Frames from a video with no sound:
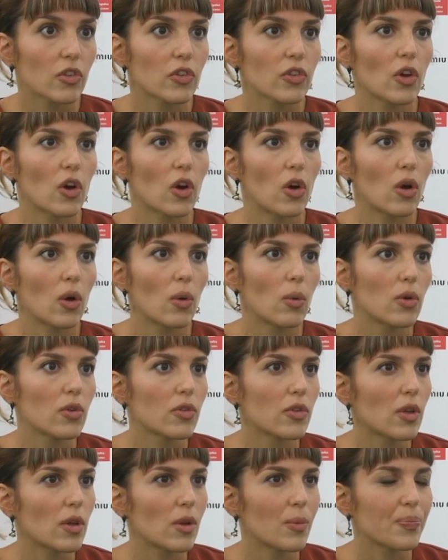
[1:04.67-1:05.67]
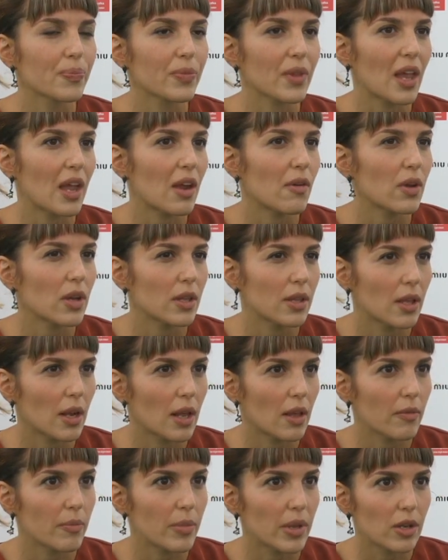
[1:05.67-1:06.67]
So it was an area that
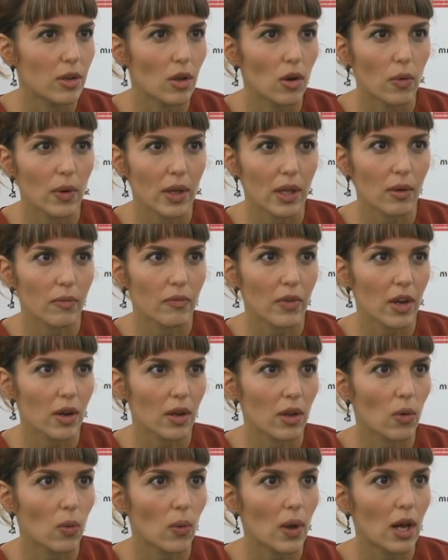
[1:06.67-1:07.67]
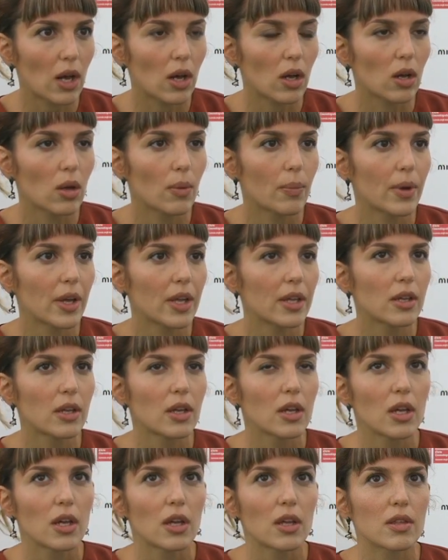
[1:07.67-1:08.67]
I've been knowing very well. But
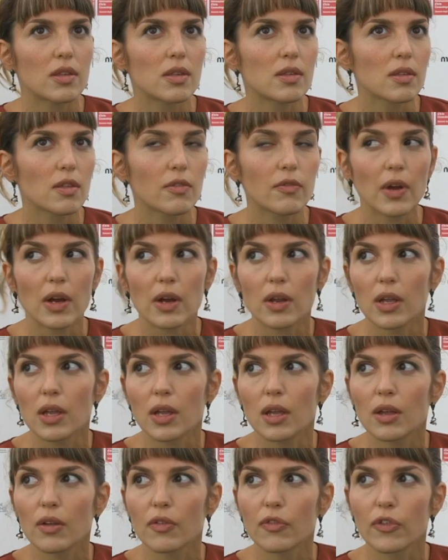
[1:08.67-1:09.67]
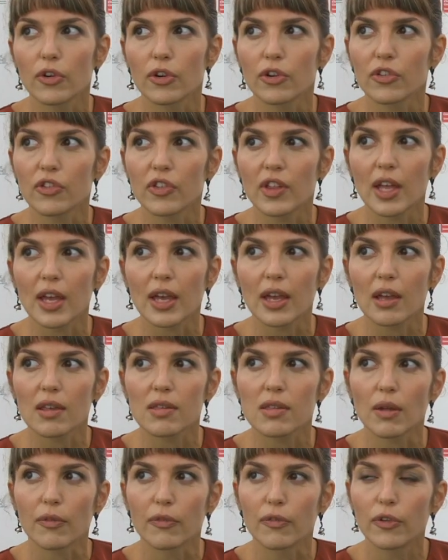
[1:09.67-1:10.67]
since the very first day I
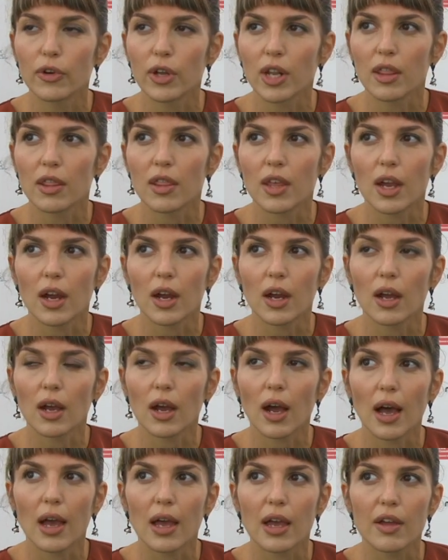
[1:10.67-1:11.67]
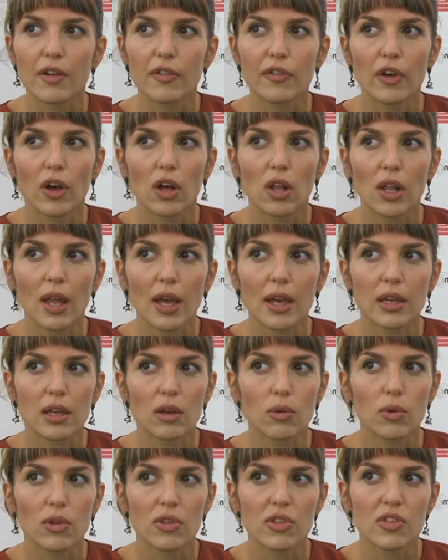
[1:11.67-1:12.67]
set foot in there, I felt like
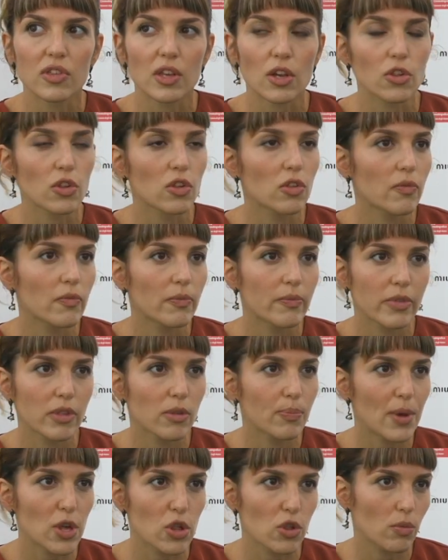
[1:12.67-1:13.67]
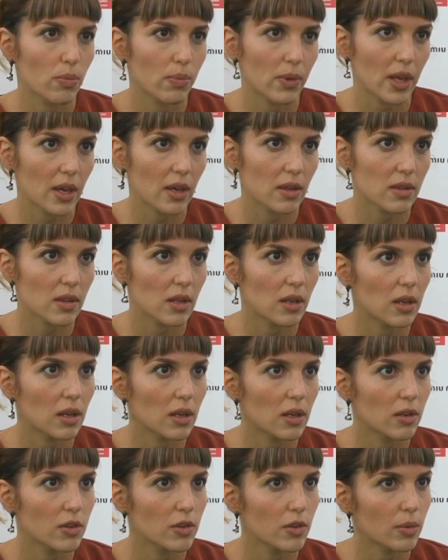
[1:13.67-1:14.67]
it was such a special place that
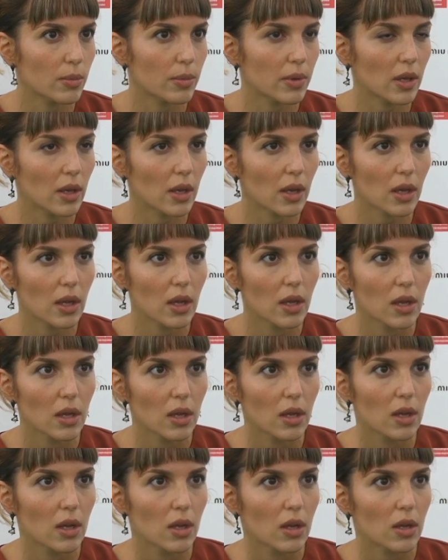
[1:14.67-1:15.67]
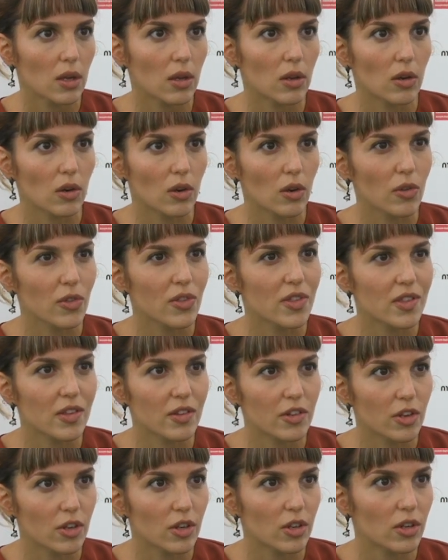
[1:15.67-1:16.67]
needed to be, you know,
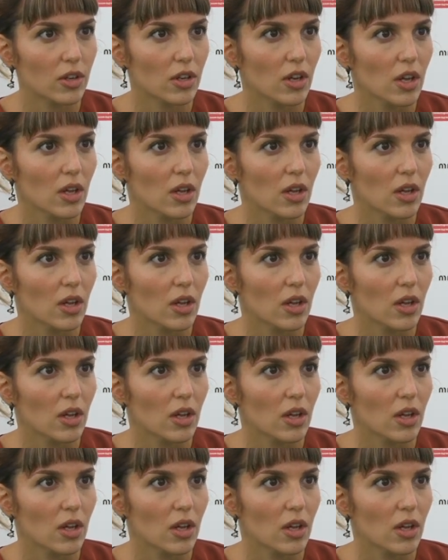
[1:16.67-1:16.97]
considered.